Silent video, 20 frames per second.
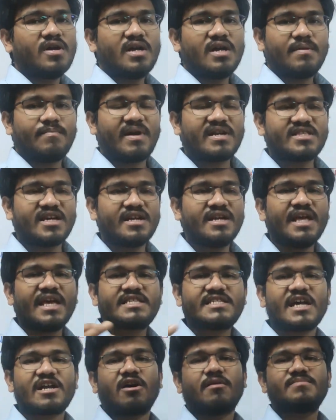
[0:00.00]
but the
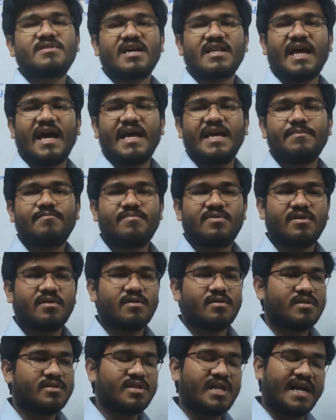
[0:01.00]
nature of the light,
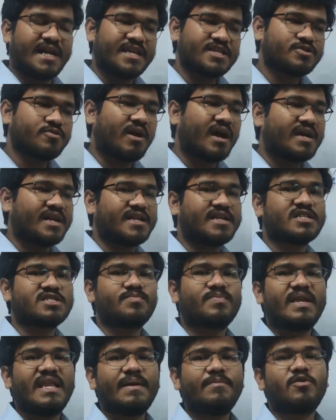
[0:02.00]
that is what it
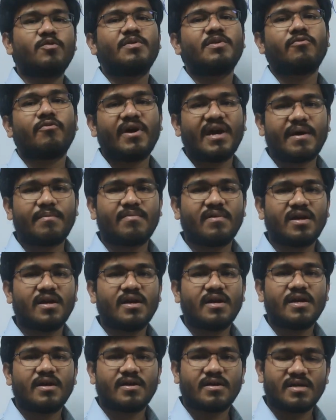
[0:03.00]
is believed to be wave,
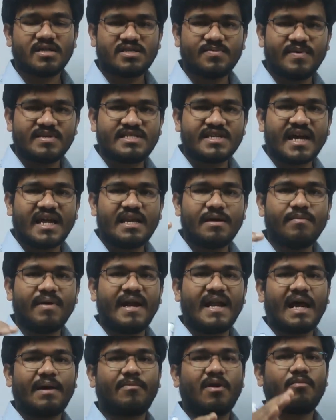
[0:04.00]
is basically
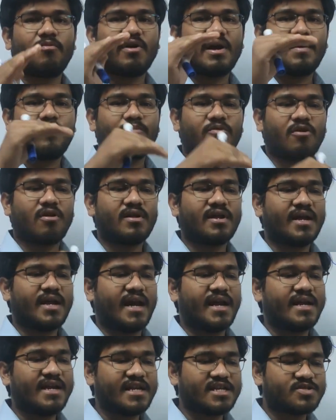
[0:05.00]
made up of wave front,
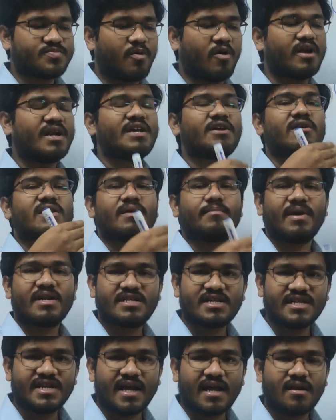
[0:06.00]
and it is falling on a
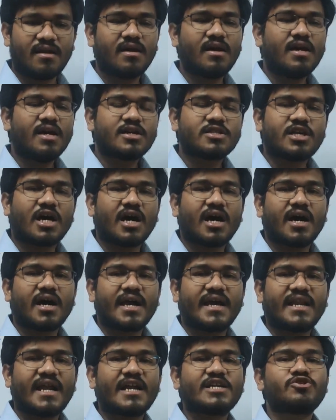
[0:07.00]
material. The
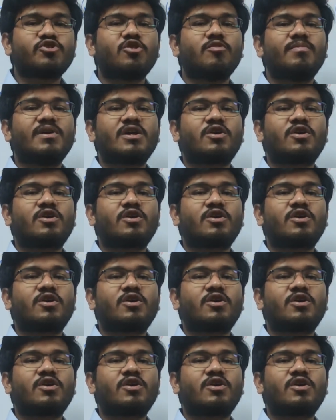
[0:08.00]
energy will be